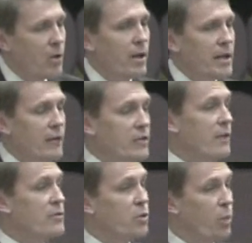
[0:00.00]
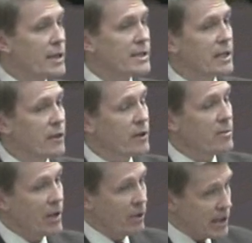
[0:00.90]
Well, you have to have 20
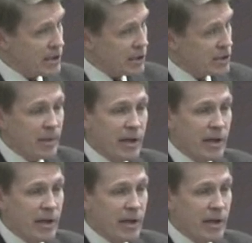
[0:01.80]
different amino acids